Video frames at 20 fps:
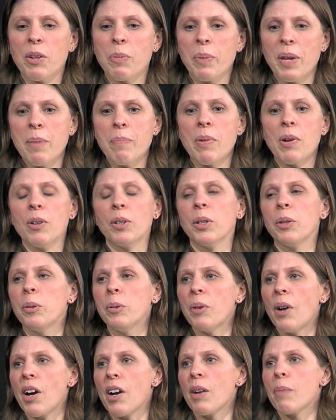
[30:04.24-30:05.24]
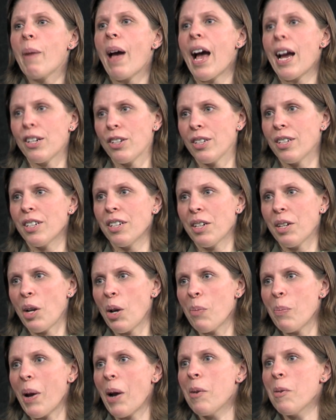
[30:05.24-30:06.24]
people who are passionate
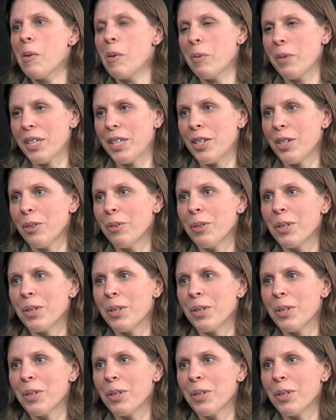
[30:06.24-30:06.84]
about what we do.